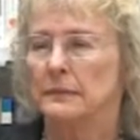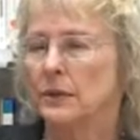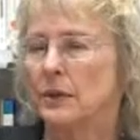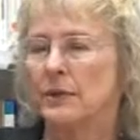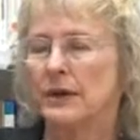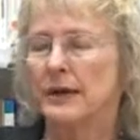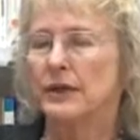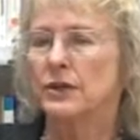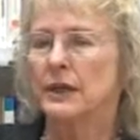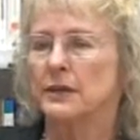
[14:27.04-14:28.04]
they're
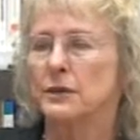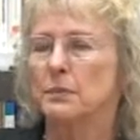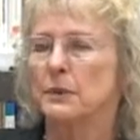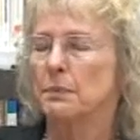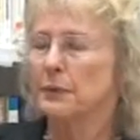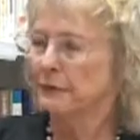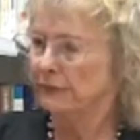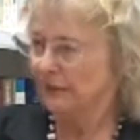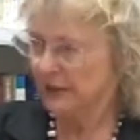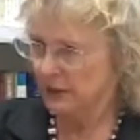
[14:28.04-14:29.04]
educated to be
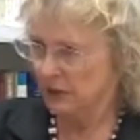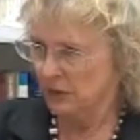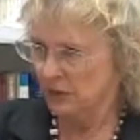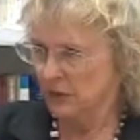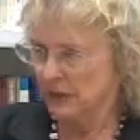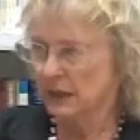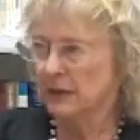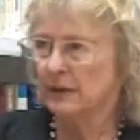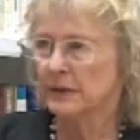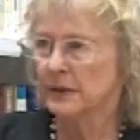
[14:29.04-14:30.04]
professors
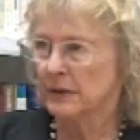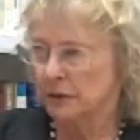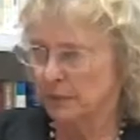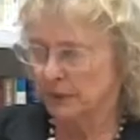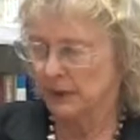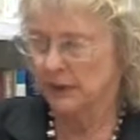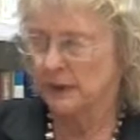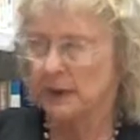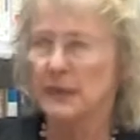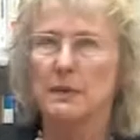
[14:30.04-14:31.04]
in their
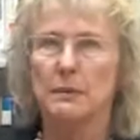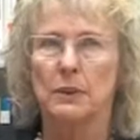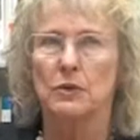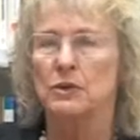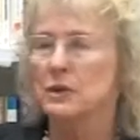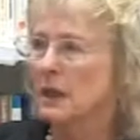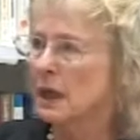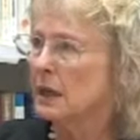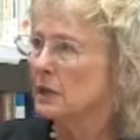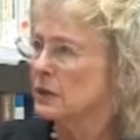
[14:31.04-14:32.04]
disciplines, and they may be good
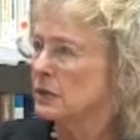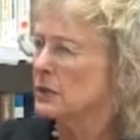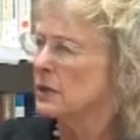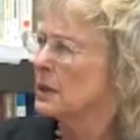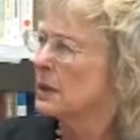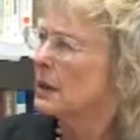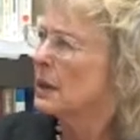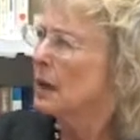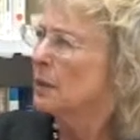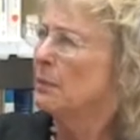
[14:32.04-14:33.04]
scholars,
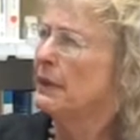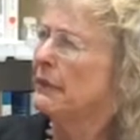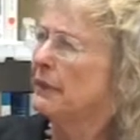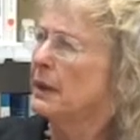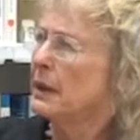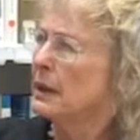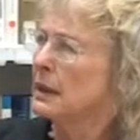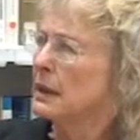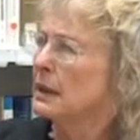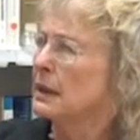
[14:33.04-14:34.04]
but
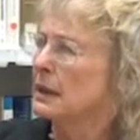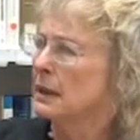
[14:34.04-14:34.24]
then